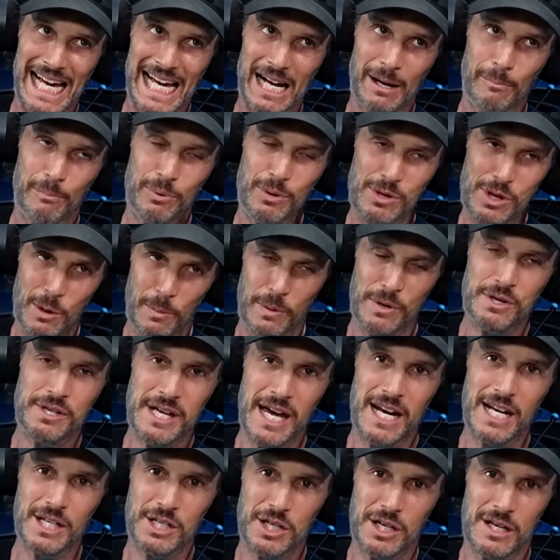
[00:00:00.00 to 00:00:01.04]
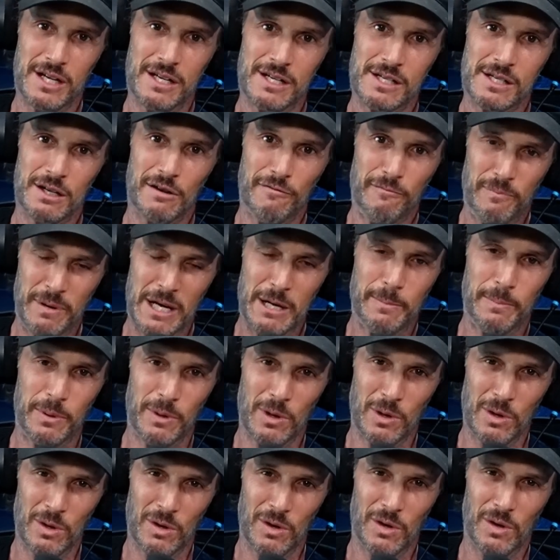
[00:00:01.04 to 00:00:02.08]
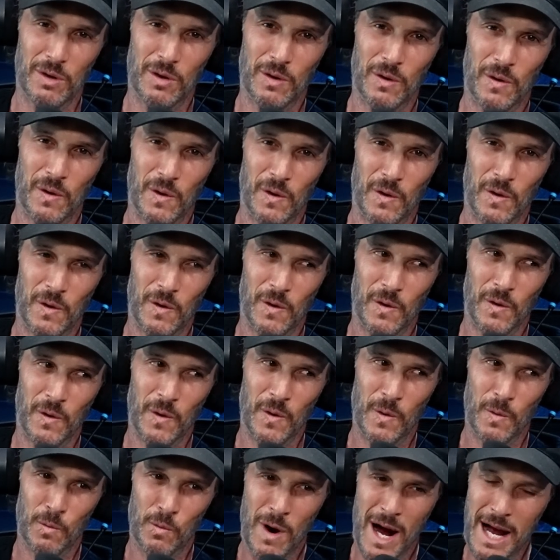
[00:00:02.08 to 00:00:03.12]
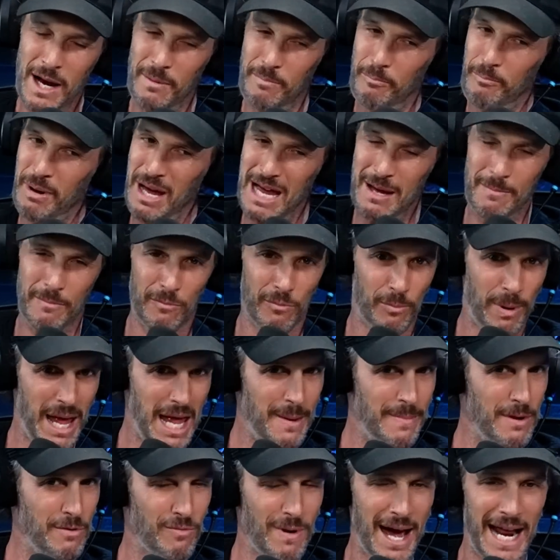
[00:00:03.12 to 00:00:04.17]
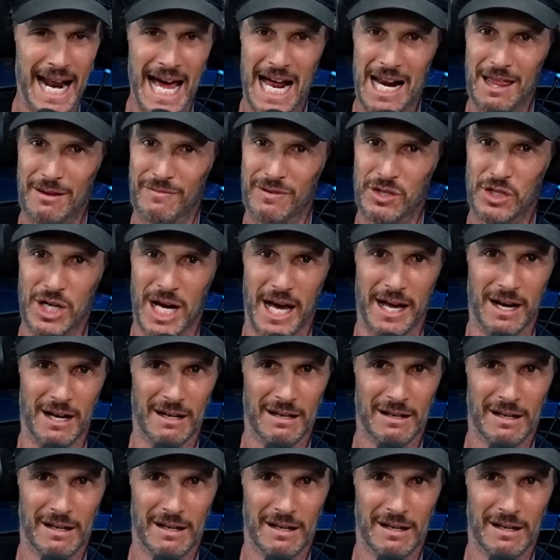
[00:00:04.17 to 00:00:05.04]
for the percentages of people, right? Baby right out of the vagina.